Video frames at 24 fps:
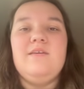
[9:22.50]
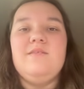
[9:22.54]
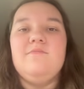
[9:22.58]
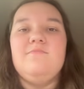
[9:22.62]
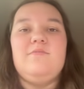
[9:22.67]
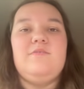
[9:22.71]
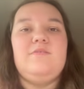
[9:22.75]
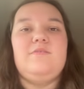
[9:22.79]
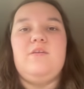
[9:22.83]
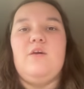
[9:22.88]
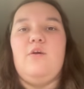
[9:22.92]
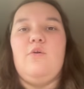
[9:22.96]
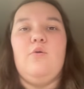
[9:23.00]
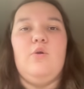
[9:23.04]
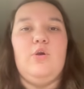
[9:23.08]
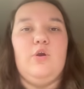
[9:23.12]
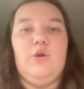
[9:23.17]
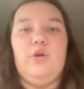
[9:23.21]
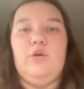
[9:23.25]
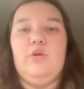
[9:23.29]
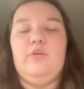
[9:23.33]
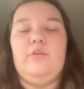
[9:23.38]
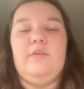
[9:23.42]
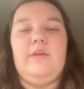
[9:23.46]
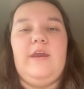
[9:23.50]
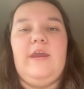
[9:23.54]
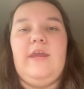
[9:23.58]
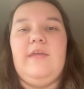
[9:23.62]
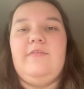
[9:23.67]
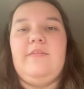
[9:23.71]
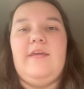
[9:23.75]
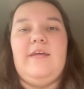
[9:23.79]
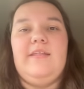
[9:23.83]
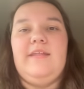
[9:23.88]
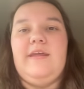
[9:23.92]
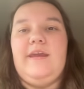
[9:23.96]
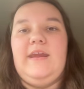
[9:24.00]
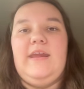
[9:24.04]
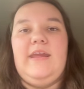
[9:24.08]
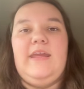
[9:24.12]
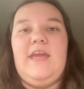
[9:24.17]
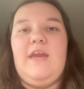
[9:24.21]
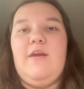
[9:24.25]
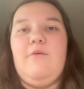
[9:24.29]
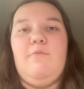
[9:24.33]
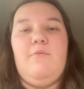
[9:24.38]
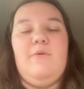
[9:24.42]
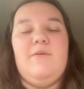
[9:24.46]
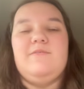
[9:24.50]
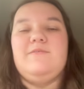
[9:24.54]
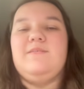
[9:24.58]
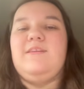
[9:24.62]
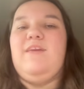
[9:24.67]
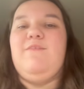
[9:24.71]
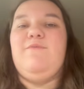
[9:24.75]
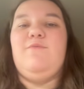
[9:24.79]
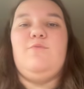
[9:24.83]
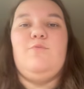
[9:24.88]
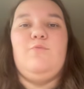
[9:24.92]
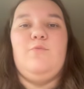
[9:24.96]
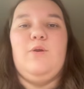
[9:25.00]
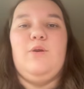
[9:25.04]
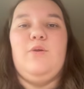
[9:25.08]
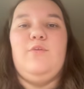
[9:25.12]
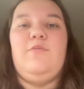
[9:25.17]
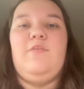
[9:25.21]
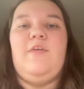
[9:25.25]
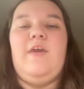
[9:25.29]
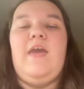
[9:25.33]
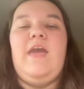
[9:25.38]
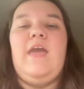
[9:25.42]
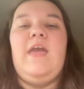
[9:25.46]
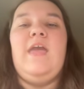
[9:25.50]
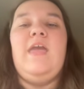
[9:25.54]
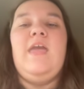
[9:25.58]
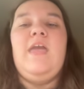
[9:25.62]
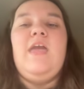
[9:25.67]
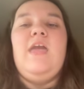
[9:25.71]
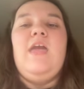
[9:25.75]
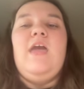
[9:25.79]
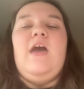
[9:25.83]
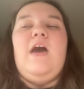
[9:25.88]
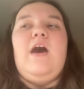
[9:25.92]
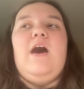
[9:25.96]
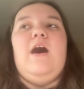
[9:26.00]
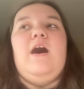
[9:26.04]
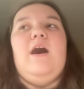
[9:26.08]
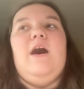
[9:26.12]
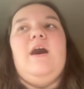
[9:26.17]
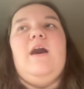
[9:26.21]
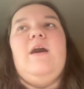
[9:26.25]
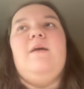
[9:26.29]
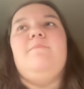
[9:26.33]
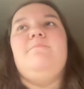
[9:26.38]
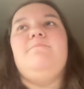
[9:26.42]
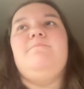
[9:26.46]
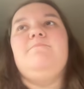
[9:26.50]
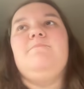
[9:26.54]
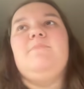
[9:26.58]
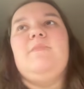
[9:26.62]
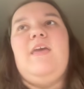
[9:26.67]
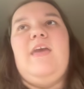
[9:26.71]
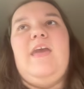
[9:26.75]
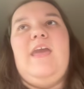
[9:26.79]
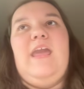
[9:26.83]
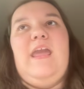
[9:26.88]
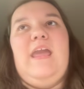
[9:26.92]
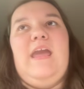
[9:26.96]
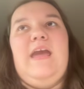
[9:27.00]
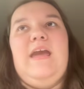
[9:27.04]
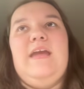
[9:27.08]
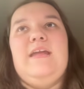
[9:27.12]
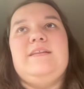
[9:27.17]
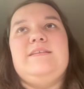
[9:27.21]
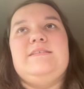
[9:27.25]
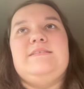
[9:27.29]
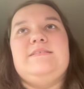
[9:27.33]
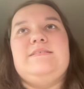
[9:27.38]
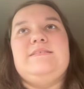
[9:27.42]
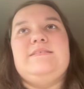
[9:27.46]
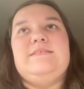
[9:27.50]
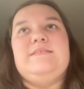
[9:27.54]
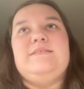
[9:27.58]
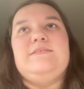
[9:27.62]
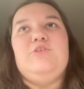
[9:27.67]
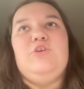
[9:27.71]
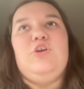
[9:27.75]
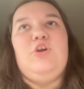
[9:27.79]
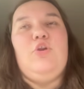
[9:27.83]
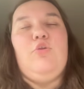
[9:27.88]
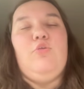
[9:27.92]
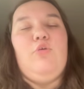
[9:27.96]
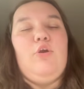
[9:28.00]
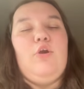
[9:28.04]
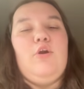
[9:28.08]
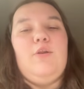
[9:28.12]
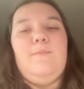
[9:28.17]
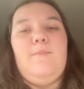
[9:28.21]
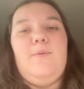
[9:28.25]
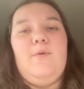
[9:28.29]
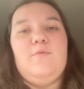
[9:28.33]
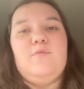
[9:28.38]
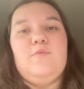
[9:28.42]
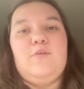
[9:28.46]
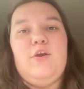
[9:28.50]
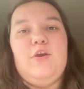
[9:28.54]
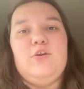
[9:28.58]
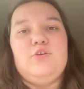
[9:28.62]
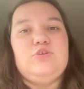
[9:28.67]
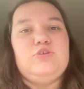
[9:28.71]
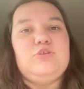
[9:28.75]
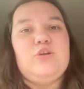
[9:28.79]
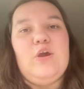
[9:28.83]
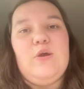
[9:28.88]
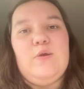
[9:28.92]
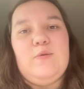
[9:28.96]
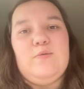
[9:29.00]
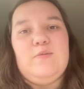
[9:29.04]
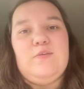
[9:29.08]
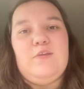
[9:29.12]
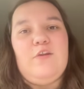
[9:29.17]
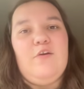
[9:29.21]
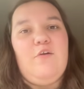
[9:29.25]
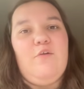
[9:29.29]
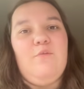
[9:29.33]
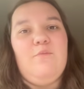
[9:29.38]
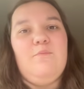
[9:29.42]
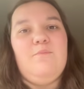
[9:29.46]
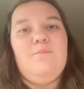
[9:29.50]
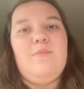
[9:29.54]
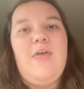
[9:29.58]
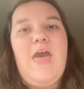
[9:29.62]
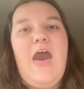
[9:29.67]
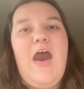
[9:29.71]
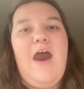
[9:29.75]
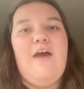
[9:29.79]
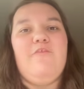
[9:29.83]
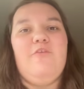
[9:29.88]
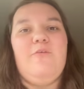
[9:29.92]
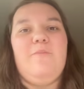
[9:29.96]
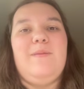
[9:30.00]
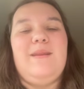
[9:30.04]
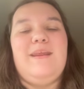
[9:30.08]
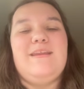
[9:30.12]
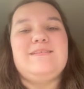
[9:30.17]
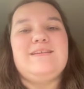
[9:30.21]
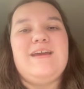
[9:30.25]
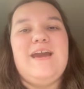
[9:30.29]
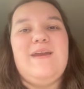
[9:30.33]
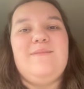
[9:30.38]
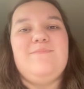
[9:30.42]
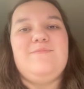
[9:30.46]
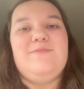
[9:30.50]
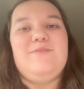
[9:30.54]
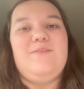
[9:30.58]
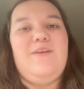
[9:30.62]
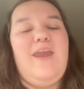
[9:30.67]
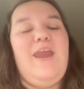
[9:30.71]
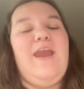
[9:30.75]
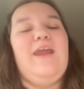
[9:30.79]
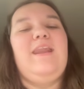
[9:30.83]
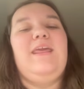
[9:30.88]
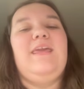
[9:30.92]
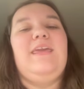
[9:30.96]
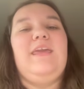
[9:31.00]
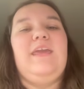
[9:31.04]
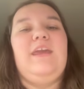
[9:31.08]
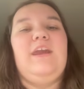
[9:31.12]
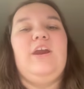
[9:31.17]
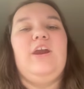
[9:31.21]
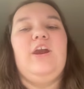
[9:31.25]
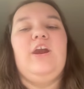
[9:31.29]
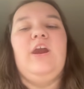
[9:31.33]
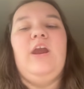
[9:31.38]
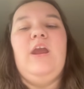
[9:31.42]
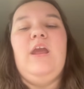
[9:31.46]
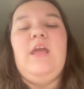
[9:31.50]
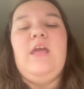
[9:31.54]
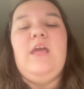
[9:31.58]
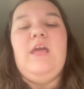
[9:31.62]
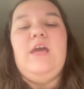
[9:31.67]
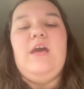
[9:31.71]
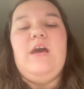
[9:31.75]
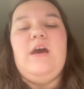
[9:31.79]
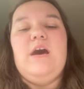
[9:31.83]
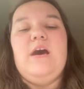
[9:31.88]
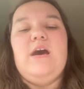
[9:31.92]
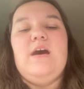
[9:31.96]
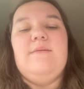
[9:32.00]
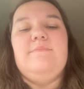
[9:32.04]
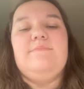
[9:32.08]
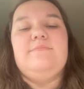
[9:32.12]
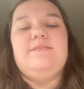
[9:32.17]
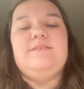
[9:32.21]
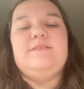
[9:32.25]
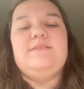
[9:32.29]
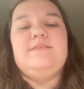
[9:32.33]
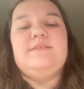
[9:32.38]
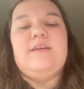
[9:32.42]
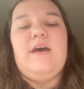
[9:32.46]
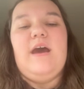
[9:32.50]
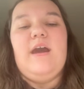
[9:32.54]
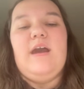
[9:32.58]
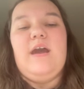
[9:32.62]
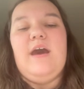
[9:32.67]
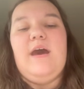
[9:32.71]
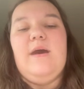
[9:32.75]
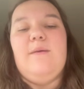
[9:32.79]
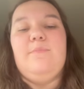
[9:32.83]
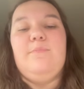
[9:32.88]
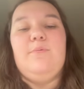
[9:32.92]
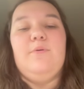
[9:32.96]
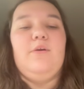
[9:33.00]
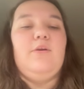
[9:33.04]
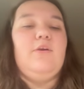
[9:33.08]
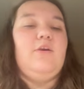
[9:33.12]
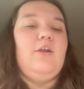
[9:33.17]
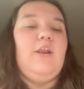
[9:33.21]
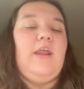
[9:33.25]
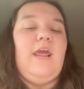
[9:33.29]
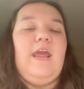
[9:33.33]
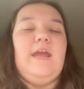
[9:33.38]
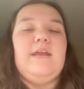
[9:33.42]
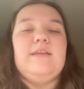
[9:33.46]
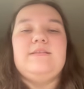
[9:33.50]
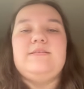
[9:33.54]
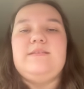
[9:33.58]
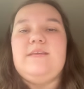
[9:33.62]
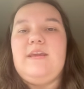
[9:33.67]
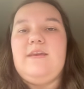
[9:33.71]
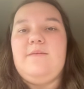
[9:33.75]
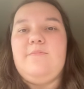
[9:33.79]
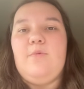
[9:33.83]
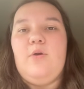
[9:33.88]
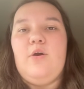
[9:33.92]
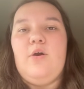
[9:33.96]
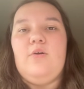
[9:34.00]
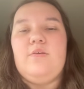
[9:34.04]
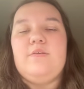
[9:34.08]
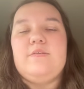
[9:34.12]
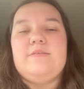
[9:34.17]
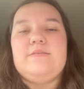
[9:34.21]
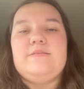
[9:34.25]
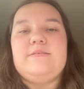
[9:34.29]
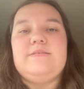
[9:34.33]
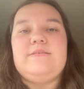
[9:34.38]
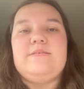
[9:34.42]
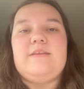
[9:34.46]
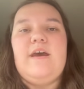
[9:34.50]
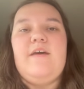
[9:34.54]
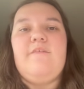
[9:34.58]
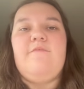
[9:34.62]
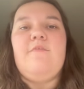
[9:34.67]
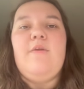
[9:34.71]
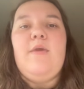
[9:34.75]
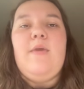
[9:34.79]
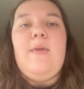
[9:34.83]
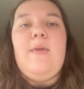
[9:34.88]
so early that like it wasn't even worth it. And you can only go to postcard shows, however many times you can a year, to stock up or go to antique malls and stuff.